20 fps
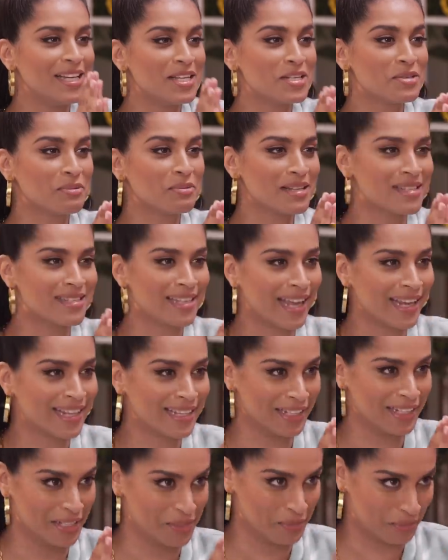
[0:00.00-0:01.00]
is
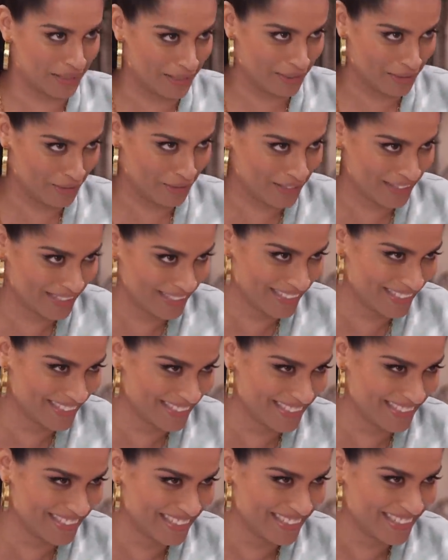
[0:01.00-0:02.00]
recycling real?
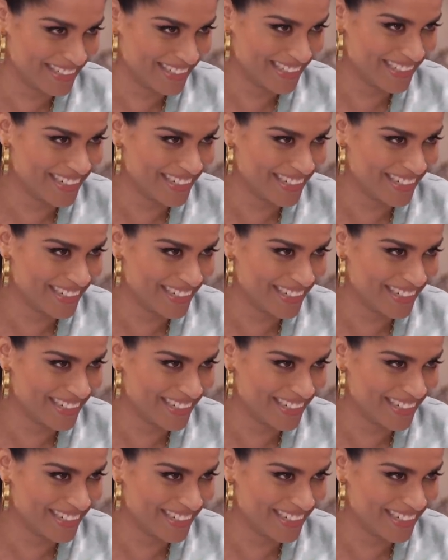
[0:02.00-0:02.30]
So